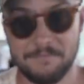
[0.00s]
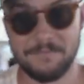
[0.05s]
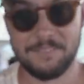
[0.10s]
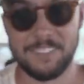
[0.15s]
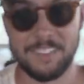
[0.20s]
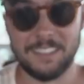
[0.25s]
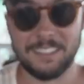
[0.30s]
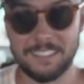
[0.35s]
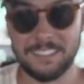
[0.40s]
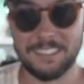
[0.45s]

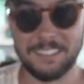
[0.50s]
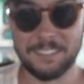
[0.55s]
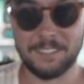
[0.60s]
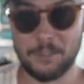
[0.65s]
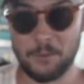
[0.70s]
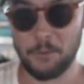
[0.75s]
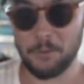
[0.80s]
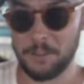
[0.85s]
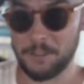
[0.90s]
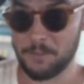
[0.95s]
This is
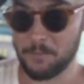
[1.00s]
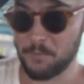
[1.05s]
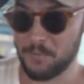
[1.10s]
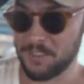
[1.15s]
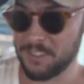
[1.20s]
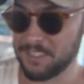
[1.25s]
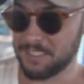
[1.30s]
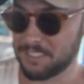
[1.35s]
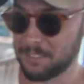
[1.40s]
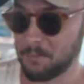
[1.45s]
going to
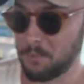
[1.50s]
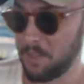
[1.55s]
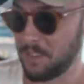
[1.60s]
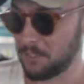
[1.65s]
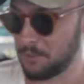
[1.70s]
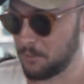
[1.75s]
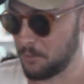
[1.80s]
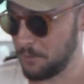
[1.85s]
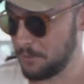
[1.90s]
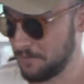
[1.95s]
be
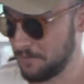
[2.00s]
special.